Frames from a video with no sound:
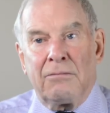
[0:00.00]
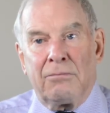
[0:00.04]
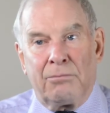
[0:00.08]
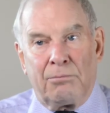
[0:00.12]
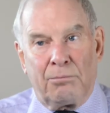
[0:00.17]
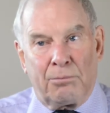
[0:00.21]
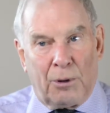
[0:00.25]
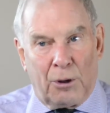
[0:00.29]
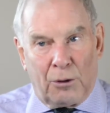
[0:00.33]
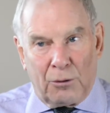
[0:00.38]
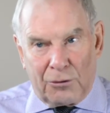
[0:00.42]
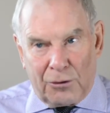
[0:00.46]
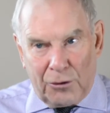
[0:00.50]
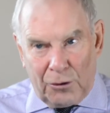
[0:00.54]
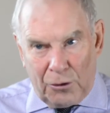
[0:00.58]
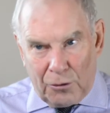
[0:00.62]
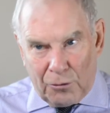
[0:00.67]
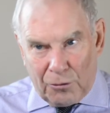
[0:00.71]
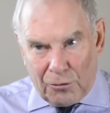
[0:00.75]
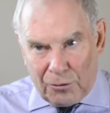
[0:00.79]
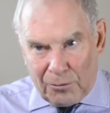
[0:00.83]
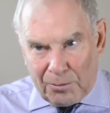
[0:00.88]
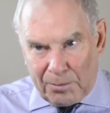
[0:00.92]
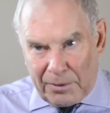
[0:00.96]
both
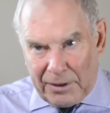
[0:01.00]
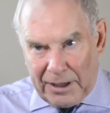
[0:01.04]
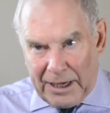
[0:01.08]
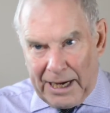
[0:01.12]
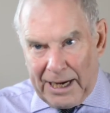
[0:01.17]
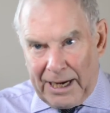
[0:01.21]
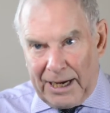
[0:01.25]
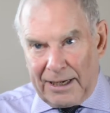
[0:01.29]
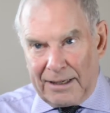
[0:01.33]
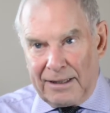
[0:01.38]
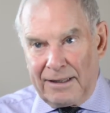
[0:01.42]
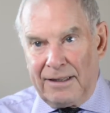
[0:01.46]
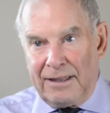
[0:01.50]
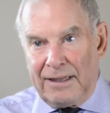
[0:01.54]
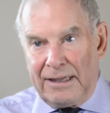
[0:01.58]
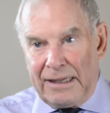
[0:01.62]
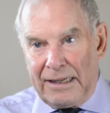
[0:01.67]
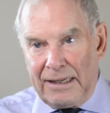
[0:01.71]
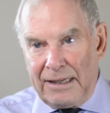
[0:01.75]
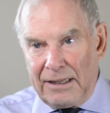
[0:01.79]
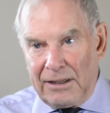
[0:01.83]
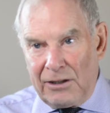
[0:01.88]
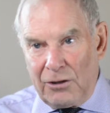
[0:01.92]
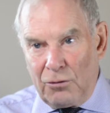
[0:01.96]
Europe at the
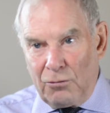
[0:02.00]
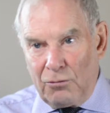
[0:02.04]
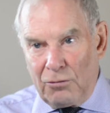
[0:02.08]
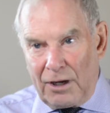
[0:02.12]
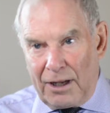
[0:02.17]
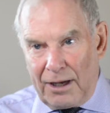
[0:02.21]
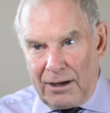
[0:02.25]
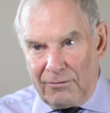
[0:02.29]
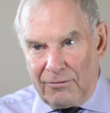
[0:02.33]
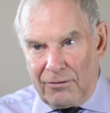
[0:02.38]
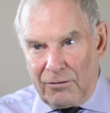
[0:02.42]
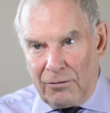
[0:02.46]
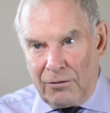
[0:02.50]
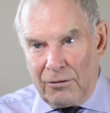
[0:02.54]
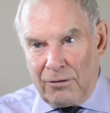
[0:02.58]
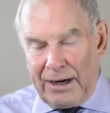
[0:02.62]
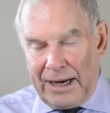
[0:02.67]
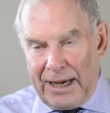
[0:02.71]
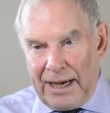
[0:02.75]
EU level